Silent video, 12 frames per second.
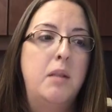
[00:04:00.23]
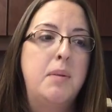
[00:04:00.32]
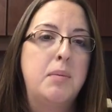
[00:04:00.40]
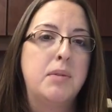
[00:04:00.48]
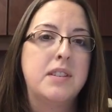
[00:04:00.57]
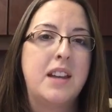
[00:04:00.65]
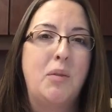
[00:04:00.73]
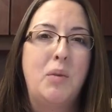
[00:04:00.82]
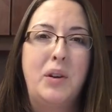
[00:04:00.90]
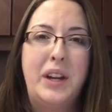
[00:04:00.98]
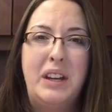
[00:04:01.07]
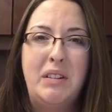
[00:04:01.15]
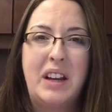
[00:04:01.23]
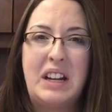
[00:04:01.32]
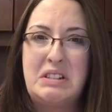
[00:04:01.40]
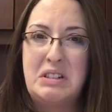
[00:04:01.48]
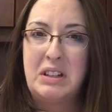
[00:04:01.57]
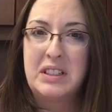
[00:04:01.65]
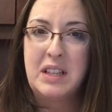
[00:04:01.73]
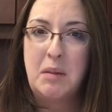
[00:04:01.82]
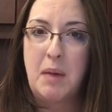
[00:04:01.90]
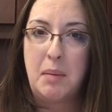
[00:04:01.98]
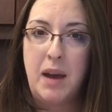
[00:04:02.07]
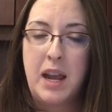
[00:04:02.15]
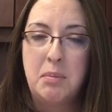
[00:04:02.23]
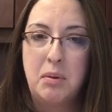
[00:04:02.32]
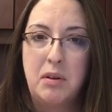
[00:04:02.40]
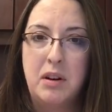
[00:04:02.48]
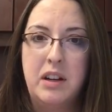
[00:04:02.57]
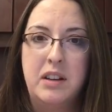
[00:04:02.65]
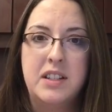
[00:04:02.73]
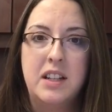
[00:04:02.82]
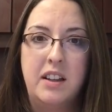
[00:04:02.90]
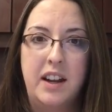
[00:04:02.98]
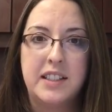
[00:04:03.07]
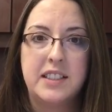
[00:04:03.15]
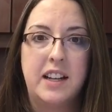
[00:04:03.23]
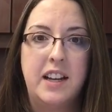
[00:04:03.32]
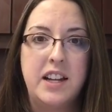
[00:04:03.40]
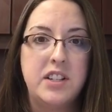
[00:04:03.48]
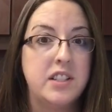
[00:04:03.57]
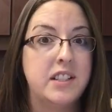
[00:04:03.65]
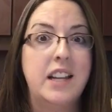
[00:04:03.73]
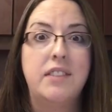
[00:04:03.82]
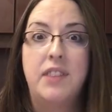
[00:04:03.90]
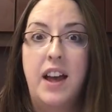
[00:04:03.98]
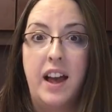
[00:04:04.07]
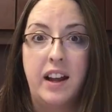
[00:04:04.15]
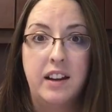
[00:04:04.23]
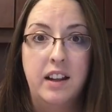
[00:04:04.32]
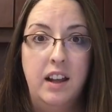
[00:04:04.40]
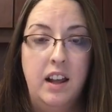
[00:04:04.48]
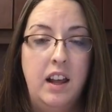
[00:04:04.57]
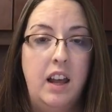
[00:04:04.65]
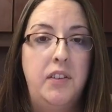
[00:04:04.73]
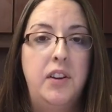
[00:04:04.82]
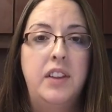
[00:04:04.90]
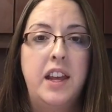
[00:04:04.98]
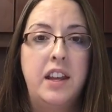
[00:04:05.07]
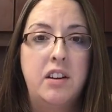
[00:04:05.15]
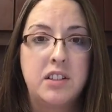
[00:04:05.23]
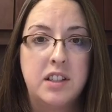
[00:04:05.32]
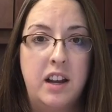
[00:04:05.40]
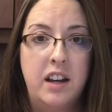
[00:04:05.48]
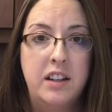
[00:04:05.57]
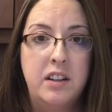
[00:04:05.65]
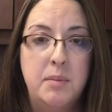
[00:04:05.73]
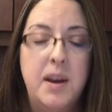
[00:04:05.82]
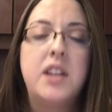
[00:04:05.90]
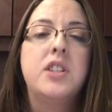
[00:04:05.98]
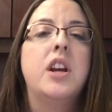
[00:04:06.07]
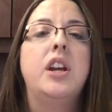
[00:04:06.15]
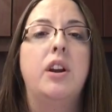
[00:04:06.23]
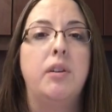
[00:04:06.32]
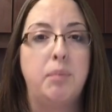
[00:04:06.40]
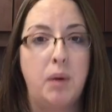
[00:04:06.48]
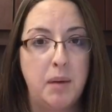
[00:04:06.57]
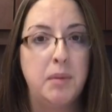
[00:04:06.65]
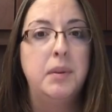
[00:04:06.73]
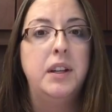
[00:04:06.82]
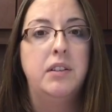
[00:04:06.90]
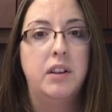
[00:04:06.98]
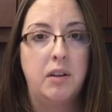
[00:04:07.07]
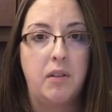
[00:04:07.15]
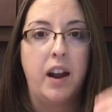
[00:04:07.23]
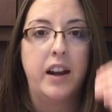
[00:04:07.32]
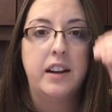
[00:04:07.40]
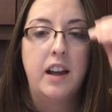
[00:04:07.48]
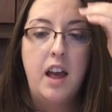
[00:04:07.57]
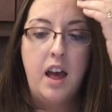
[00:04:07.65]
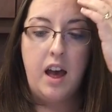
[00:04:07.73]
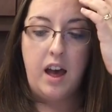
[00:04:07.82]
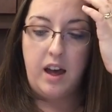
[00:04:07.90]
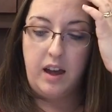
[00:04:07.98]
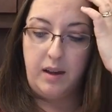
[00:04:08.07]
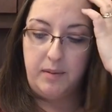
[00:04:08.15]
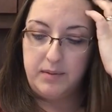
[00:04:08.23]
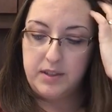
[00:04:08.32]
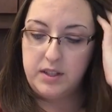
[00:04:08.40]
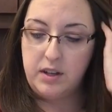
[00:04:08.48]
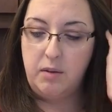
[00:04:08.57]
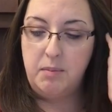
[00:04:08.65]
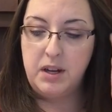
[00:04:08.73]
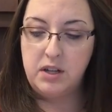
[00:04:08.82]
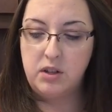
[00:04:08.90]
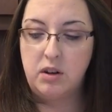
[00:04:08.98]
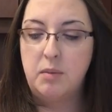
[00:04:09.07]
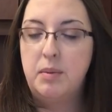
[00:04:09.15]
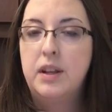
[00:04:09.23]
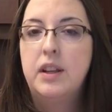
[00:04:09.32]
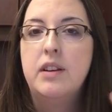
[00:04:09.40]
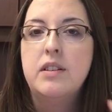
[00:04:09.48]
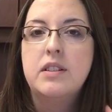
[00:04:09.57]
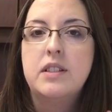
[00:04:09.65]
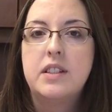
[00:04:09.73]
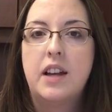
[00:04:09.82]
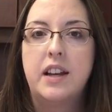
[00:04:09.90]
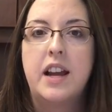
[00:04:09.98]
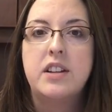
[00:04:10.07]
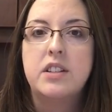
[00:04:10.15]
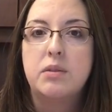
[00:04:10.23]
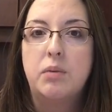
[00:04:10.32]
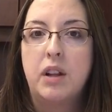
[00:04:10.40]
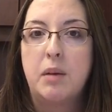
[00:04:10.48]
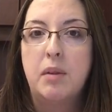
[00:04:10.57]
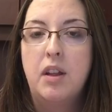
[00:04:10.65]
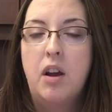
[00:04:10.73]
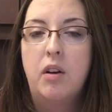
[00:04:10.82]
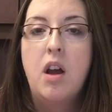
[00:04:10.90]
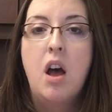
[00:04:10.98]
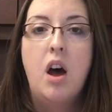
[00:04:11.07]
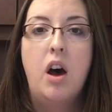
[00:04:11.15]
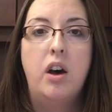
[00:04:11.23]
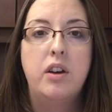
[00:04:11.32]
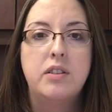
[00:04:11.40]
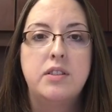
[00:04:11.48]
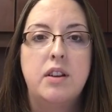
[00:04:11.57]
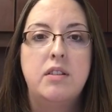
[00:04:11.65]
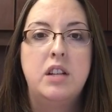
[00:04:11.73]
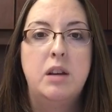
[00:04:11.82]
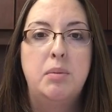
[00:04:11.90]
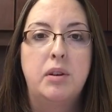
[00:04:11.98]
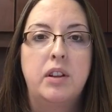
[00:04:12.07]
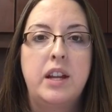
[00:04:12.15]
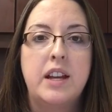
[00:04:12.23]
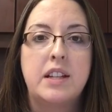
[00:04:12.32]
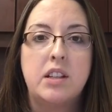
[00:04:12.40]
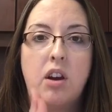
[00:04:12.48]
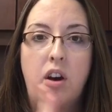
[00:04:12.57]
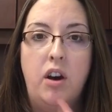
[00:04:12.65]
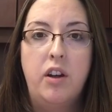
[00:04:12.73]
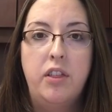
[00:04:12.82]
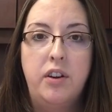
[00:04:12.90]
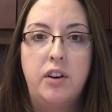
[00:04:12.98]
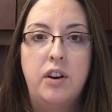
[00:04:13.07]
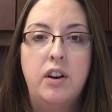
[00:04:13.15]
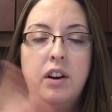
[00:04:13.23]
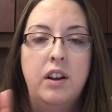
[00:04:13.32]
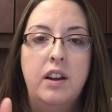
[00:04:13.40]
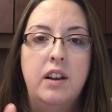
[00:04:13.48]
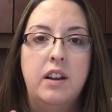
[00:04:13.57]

lot of people say, well, it kind of junks up my paper and you see a lot of citations. That's fine. If you think you're citing too much, you're probably doing it right. So be sure to put those citations where they belong. Also, typically it's author,